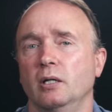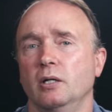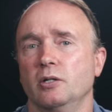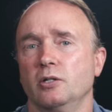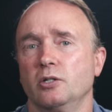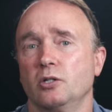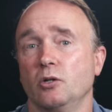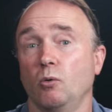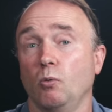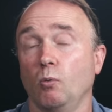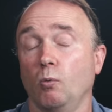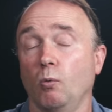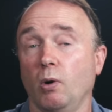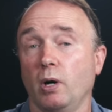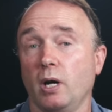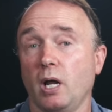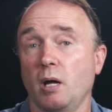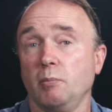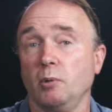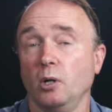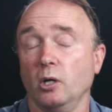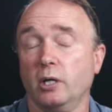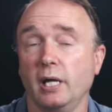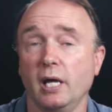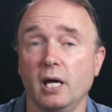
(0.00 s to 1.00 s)
So what
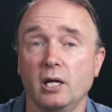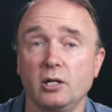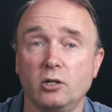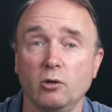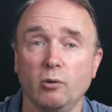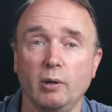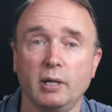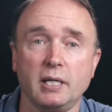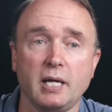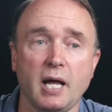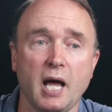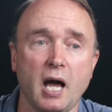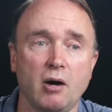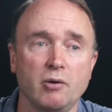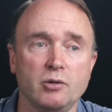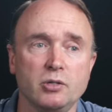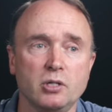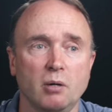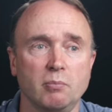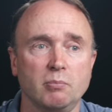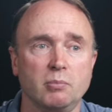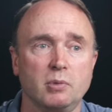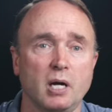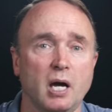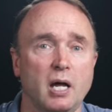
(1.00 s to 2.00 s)
I'm looking at doing now is
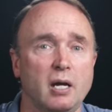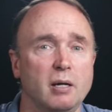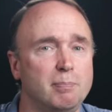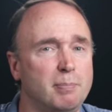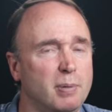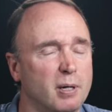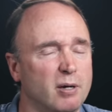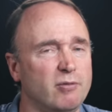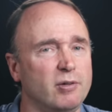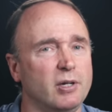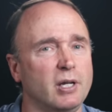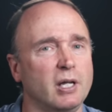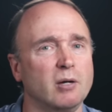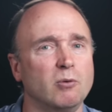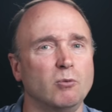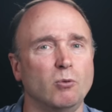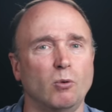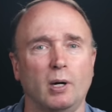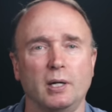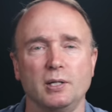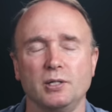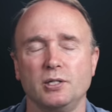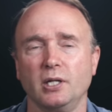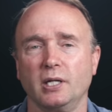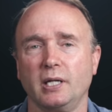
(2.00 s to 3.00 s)
I'm kind of pivoting
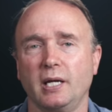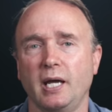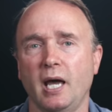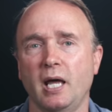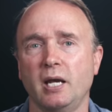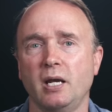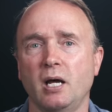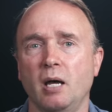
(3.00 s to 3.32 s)
once again.